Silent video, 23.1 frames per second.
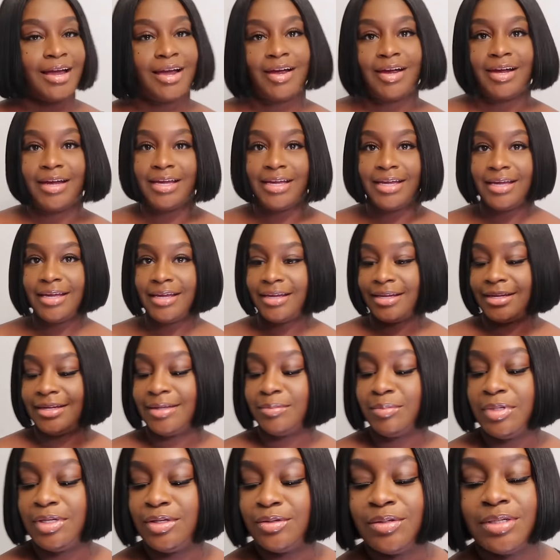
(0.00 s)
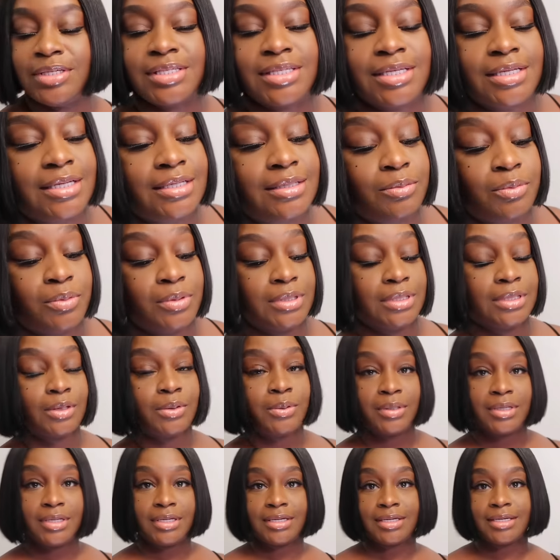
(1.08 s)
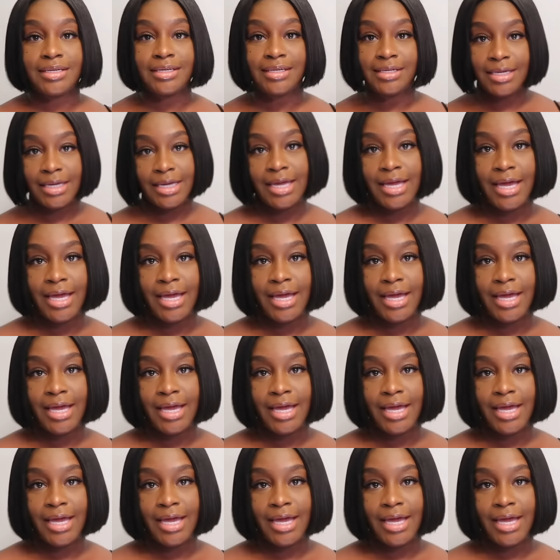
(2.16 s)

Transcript: right, let me do this clip really quick.